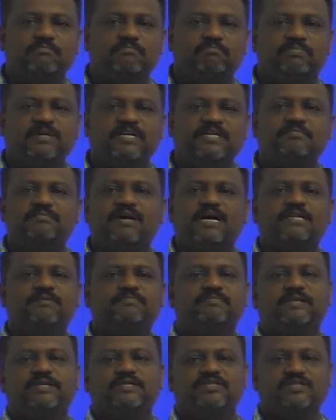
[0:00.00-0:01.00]
bit
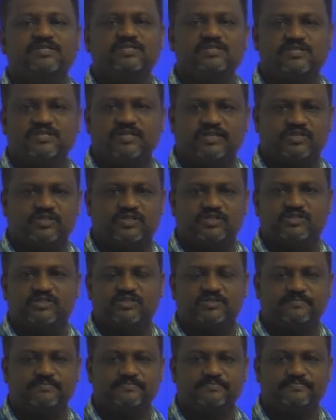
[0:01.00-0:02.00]
manipulation instructions.